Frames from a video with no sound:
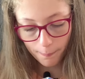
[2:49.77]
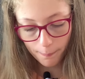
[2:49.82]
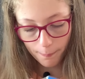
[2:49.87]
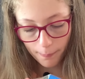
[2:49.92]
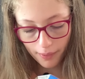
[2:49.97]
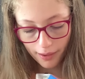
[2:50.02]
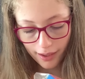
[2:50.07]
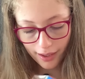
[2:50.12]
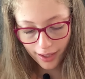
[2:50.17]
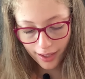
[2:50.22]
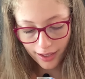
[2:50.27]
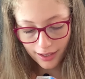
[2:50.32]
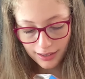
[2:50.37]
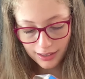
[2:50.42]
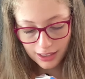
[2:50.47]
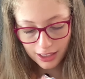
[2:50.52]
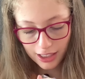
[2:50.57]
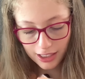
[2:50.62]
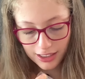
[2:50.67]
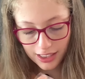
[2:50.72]
But
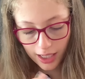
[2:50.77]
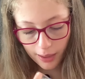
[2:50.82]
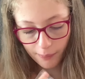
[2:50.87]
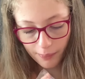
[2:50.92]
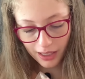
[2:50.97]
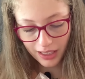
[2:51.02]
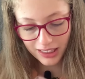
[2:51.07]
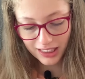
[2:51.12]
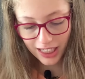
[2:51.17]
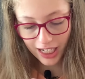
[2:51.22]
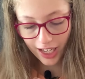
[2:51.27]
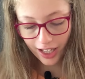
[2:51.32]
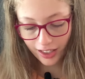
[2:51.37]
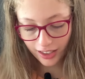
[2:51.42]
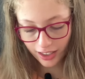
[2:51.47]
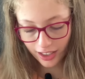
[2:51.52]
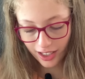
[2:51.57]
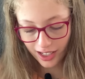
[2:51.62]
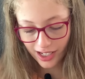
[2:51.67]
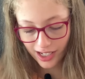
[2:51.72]
it's gonna take me 10
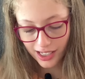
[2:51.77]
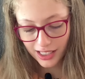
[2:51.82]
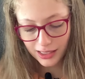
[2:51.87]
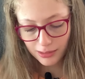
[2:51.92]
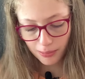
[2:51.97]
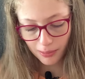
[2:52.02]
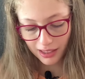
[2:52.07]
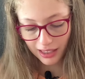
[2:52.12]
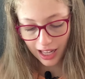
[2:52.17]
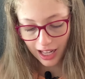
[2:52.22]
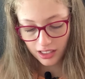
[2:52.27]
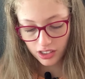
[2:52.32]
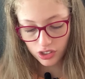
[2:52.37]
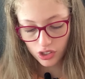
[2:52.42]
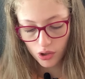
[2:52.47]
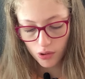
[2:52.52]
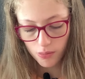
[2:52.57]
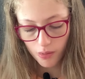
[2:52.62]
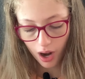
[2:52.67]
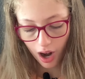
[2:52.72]
years, but that's
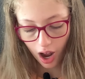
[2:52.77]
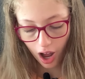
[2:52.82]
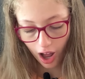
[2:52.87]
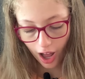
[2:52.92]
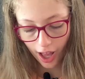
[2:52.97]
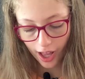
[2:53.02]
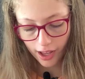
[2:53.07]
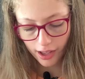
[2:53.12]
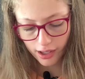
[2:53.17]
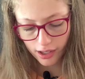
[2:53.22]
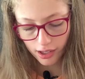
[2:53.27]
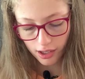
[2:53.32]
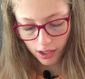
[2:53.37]
alright.